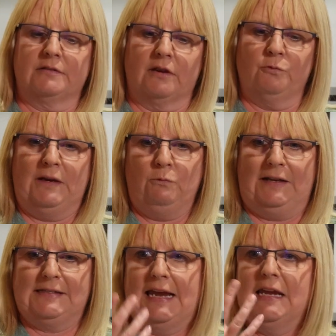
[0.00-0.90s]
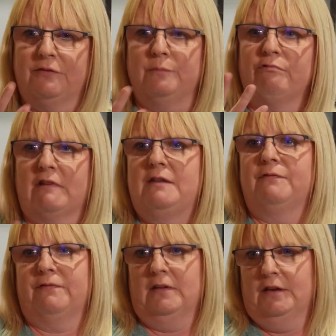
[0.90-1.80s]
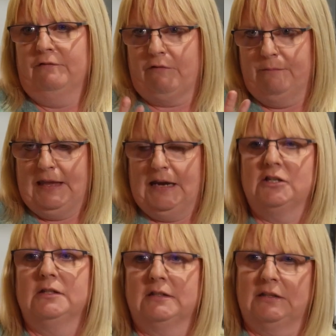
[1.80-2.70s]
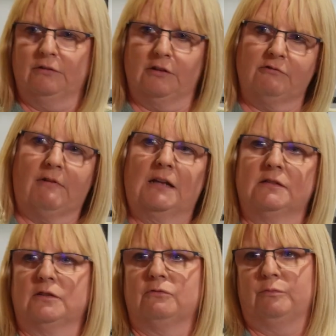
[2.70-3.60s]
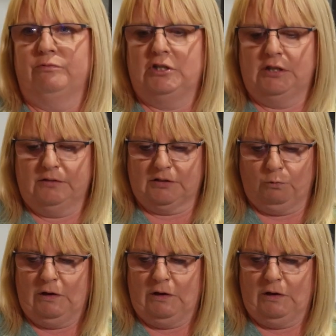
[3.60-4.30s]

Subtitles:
So we take the brief from the agency or the director or the producer.